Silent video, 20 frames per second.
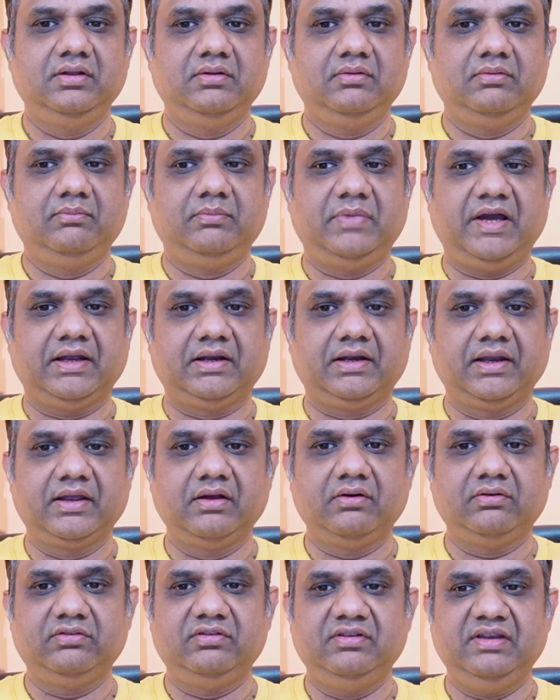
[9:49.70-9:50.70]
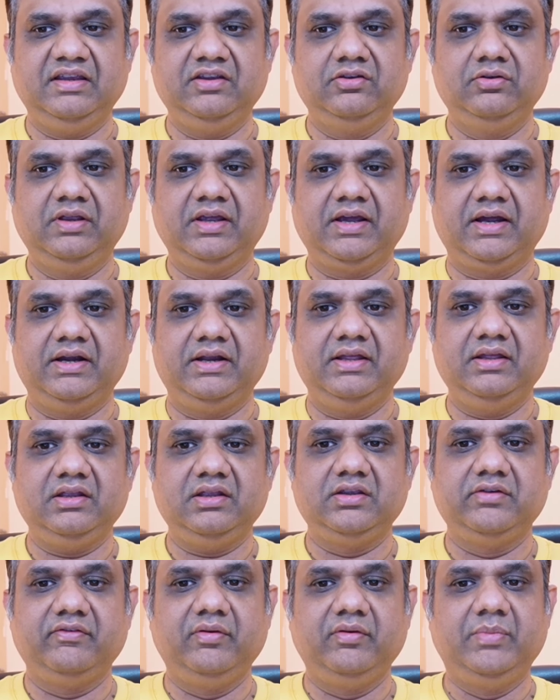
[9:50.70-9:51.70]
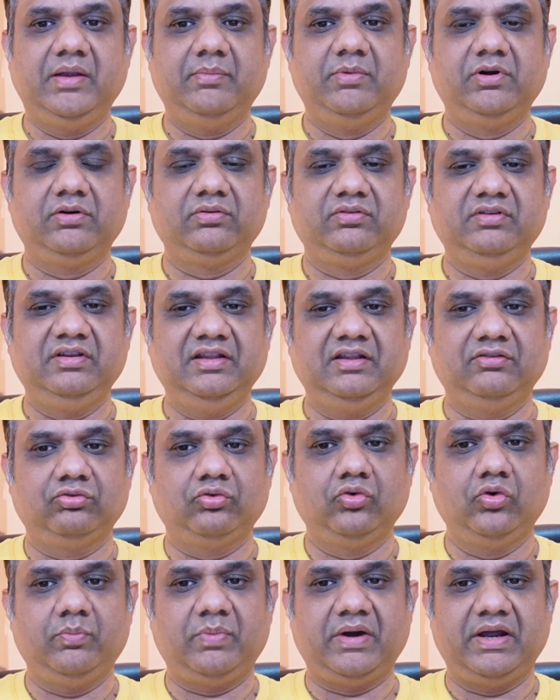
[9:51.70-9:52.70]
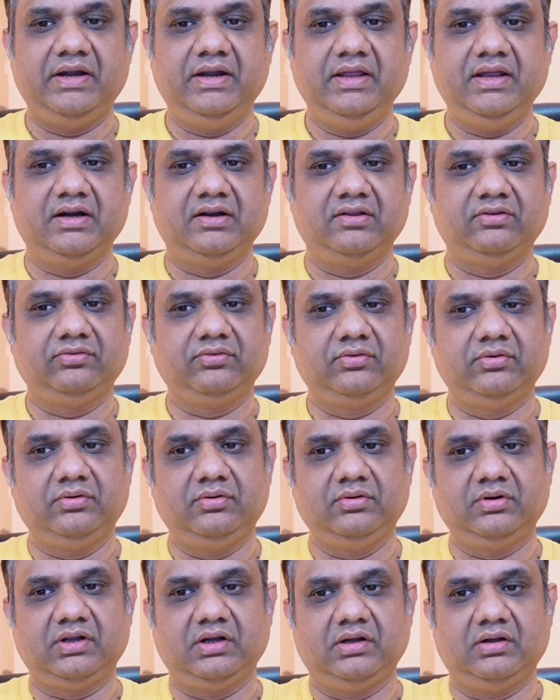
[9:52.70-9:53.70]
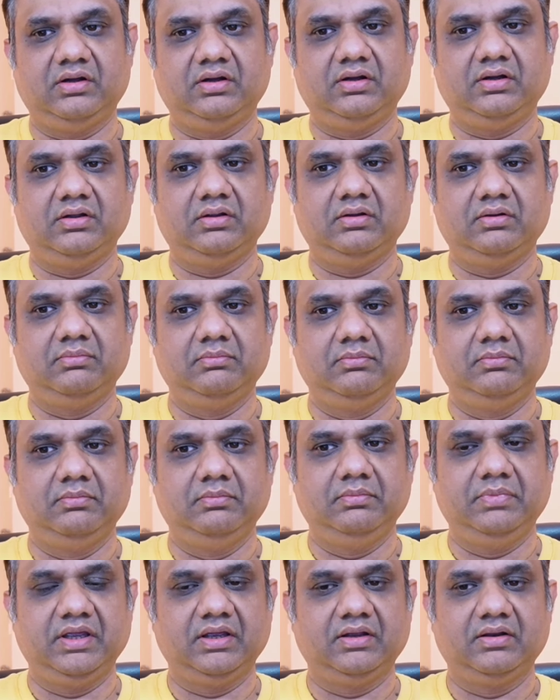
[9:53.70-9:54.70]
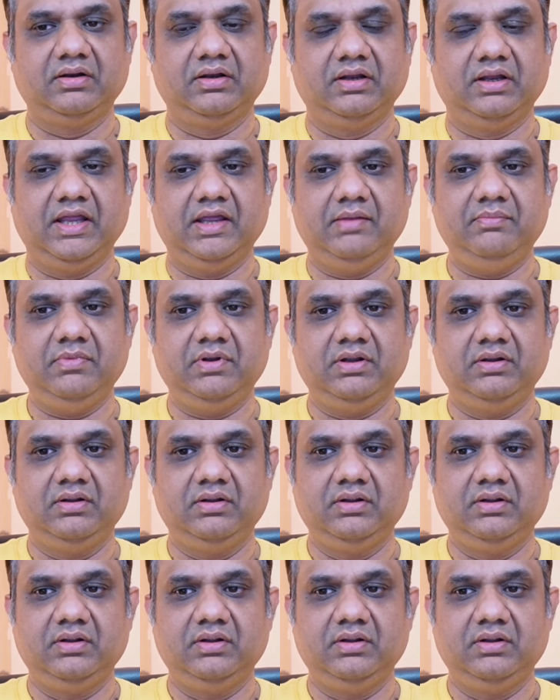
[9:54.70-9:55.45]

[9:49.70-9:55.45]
By clicking on CI unique ID, you will be able to see the scope ID underscore big name,